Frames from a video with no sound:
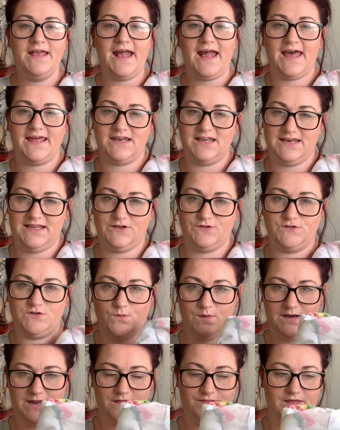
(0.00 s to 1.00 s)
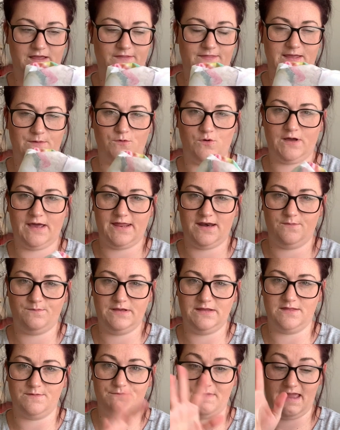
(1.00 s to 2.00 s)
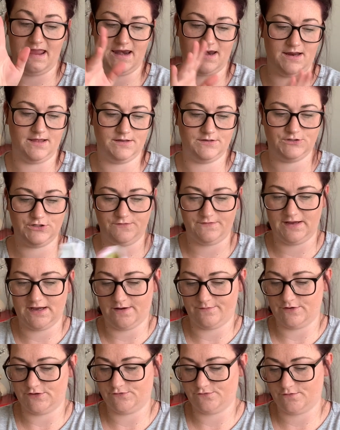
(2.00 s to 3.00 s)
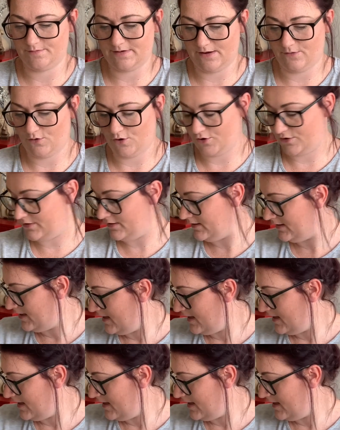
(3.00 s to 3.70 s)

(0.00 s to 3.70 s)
and an Elsa one, I think they will kind of be the main duvet covers from now on.